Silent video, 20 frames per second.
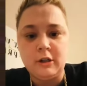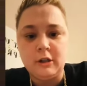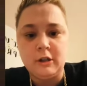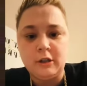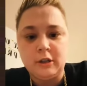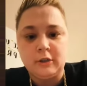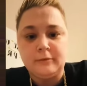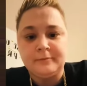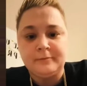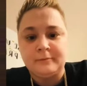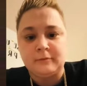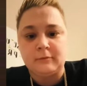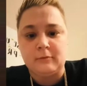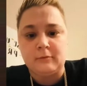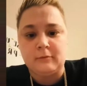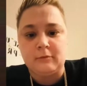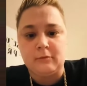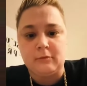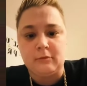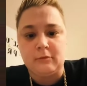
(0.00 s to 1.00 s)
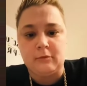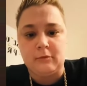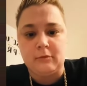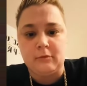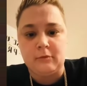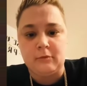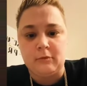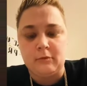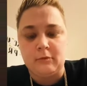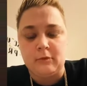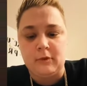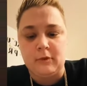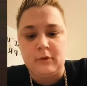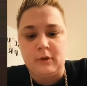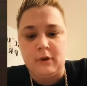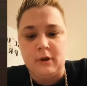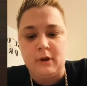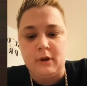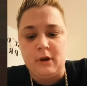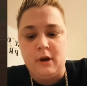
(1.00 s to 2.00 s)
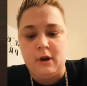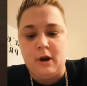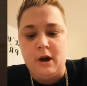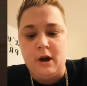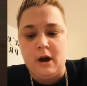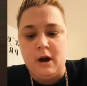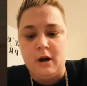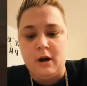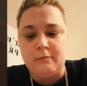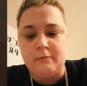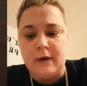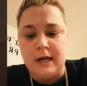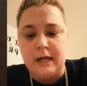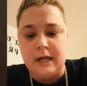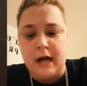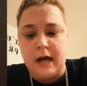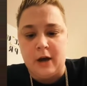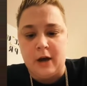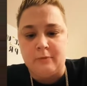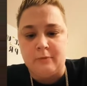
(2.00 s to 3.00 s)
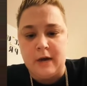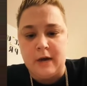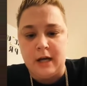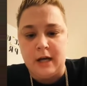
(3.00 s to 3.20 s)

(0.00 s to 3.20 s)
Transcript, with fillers: Yeah, but if it's broke, Dani. Oh my god, oh my god,